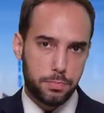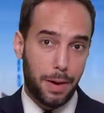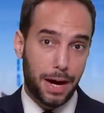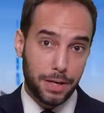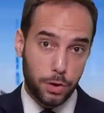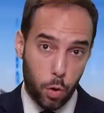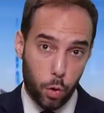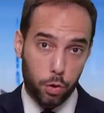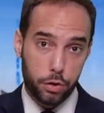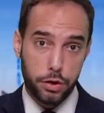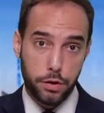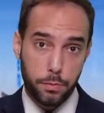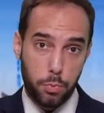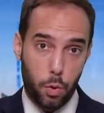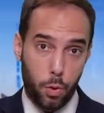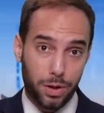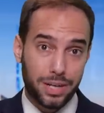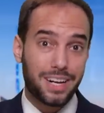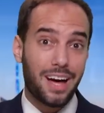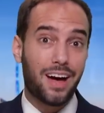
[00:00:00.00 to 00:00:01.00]
Minority
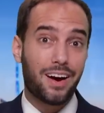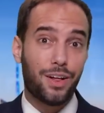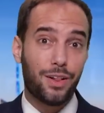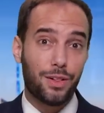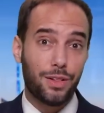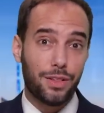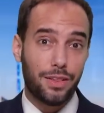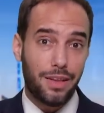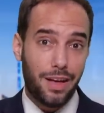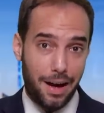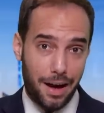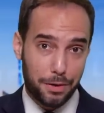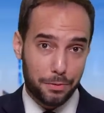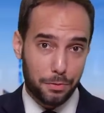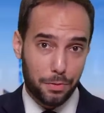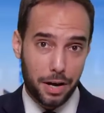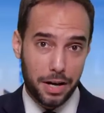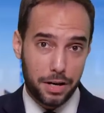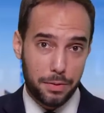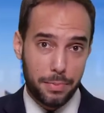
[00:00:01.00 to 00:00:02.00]
Report got a lot
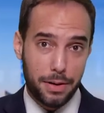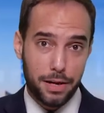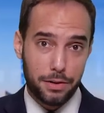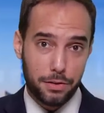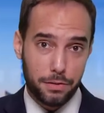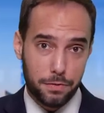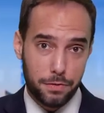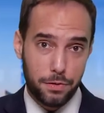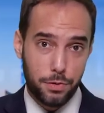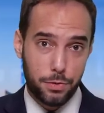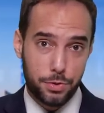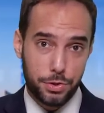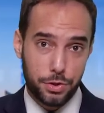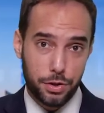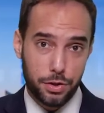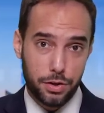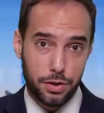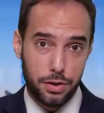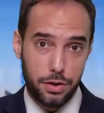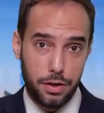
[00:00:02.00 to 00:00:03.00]
right about the
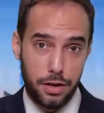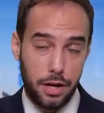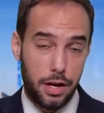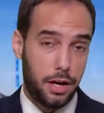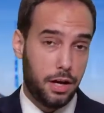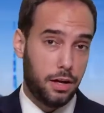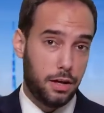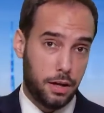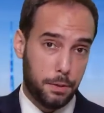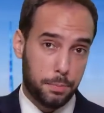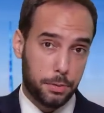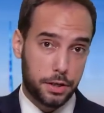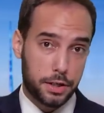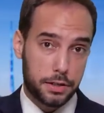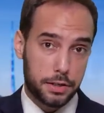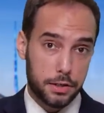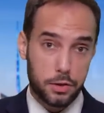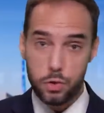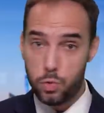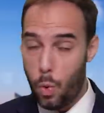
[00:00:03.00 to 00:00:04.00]
future. It
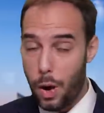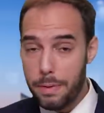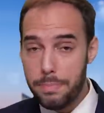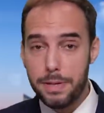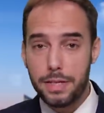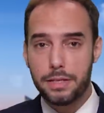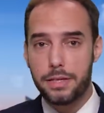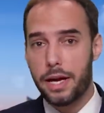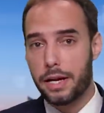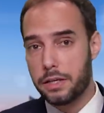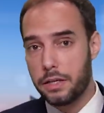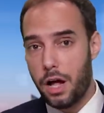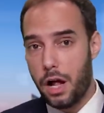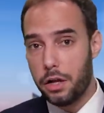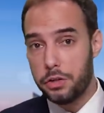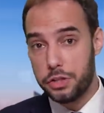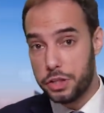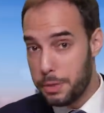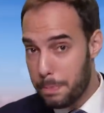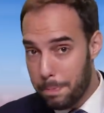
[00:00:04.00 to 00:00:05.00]
predicted swiping
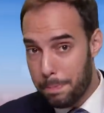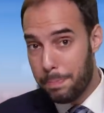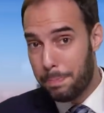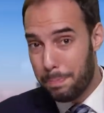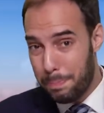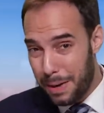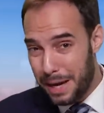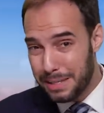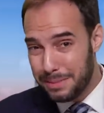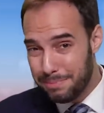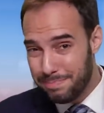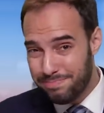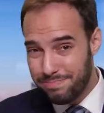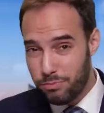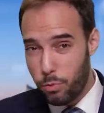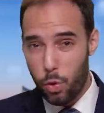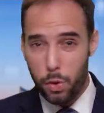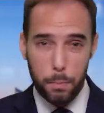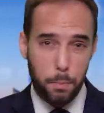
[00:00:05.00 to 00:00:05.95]
technology, but more